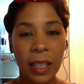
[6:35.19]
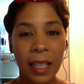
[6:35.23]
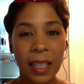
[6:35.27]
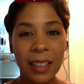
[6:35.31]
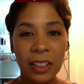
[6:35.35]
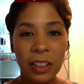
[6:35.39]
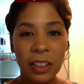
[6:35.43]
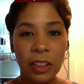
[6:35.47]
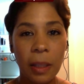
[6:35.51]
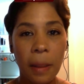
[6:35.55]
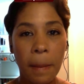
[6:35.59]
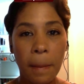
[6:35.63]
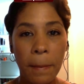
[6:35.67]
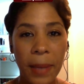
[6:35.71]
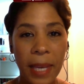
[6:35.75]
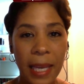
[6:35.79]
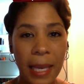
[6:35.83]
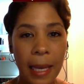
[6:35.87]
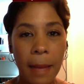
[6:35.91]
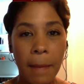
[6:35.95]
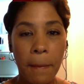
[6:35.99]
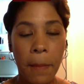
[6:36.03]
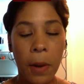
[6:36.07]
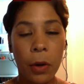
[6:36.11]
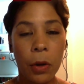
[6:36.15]
It's the
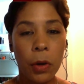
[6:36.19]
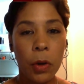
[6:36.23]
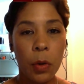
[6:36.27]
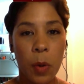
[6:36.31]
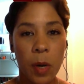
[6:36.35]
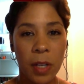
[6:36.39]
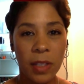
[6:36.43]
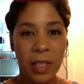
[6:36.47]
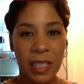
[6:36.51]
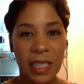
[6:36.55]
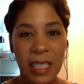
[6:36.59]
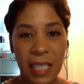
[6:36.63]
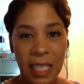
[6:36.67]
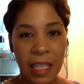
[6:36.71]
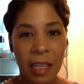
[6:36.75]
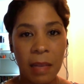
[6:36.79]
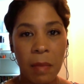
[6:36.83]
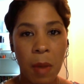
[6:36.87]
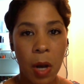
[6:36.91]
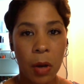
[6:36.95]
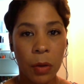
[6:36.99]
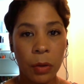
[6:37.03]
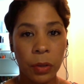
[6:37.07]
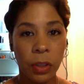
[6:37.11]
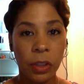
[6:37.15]
people who are the team
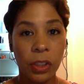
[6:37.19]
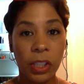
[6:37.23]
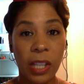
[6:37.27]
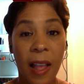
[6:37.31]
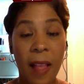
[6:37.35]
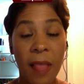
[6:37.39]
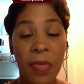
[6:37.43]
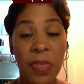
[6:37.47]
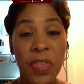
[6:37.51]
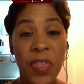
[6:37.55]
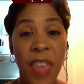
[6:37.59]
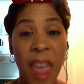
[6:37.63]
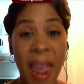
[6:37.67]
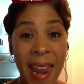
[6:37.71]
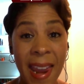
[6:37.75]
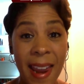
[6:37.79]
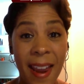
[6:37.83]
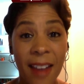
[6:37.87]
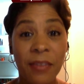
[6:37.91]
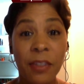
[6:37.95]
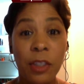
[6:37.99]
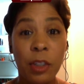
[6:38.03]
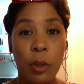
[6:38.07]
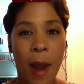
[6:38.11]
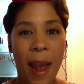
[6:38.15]
owners, and they
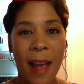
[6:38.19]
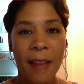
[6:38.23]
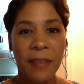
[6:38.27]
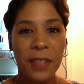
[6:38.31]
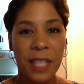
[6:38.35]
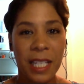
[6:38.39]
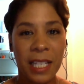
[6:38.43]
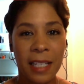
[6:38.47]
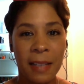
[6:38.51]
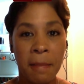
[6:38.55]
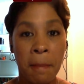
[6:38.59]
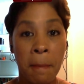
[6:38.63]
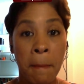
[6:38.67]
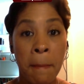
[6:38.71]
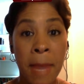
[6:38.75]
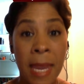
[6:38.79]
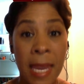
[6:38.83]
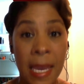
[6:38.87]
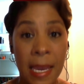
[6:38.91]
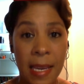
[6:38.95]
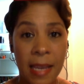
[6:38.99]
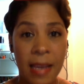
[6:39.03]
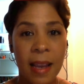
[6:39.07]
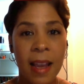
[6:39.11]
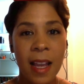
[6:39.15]
have drafted
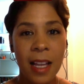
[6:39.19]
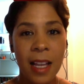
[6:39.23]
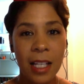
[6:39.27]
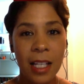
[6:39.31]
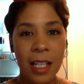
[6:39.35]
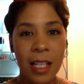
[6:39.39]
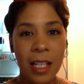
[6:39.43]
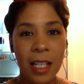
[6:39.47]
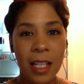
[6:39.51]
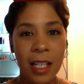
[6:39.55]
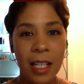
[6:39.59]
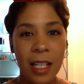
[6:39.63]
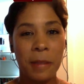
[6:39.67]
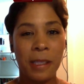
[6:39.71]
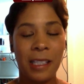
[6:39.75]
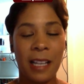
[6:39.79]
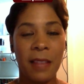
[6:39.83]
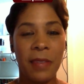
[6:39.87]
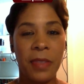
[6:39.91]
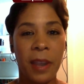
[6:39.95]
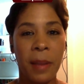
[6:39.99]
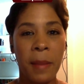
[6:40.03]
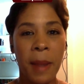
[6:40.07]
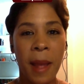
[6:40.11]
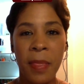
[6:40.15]
me to
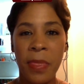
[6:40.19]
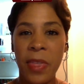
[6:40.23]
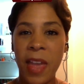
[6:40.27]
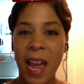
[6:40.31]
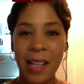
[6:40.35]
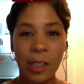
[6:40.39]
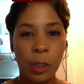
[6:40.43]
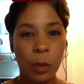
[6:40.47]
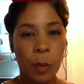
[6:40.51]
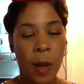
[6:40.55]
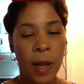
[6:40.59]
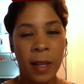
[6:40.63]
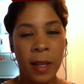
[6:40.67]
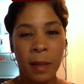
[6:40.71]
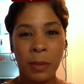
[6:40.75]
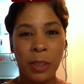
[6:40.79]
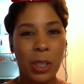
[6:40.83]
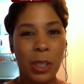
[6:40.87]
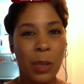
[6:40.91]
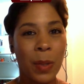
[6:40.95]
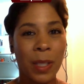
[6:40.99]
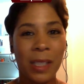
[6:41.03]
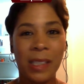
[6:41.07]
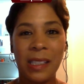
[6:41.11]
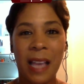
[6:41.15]
represent them. And that's why I'm
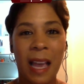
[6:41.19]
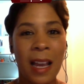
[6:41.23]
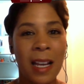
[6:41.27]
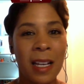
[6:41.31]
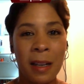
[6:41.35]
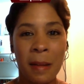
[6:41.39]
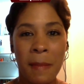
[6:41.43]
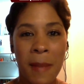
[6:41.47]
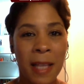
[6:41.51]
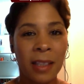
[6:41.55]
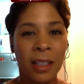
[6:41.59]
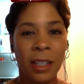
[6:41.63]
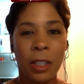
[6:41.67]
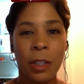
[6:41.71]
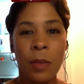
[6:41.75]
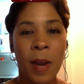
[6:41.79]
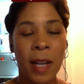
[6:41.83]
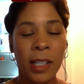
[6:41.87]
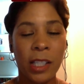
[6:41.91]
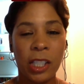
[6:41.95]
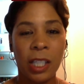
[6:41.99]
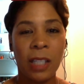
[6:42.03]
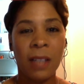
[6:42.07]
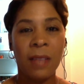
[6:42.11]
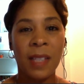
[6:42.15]
so excited about the
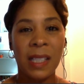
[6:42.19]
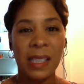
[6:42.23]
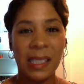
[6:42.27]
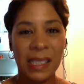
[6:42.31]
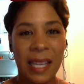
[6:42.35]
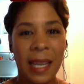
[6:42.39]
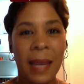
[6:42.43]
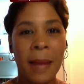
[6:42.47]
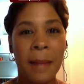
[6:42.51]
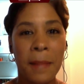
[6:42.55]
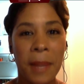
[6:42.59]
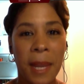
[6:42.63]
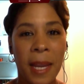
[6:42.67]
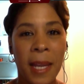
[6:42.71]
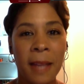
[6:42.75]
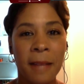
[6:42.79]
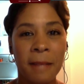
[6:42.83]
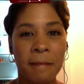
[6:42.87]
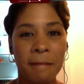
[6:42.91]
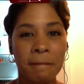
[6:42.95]
direction of this campaign.